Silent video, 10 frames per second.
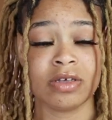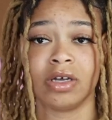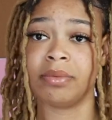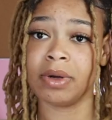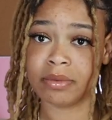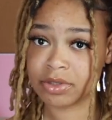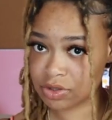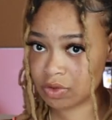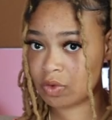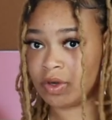So I probably
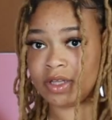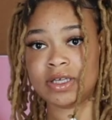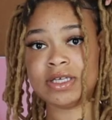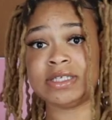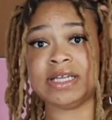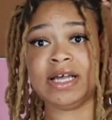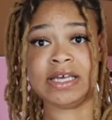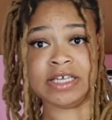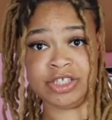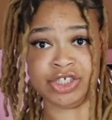should oil it. It's not
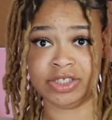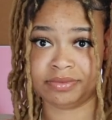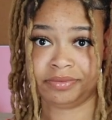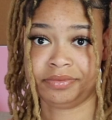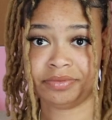itchy,